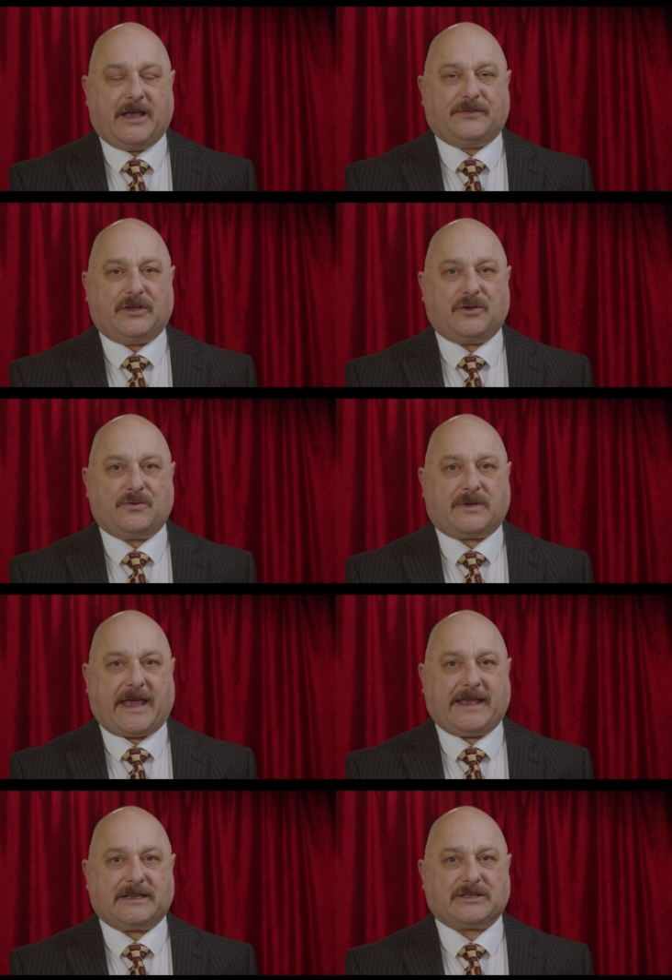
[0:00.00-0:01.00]
The
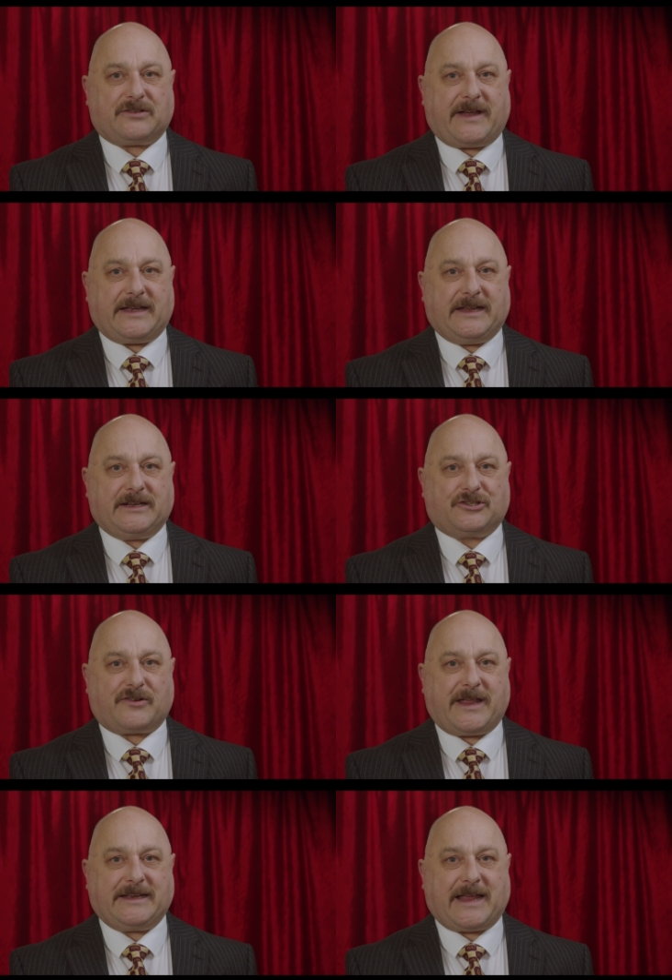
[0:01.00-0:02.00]
UK is threatening
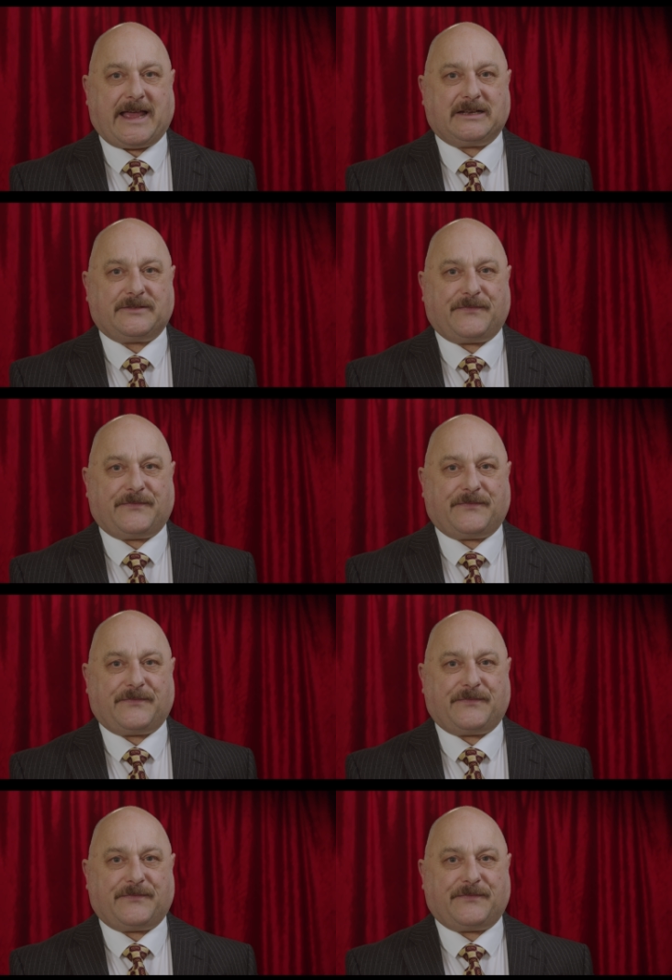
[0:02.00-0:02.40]
trade and